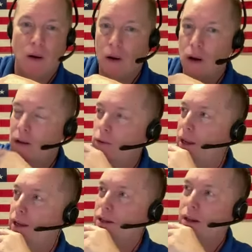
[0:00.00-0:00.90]
all the
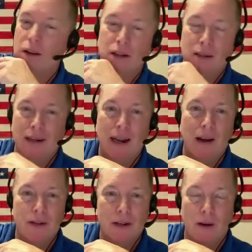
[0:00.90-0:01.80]
way as long as the
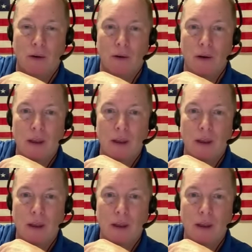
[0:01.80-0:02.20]
clouds go.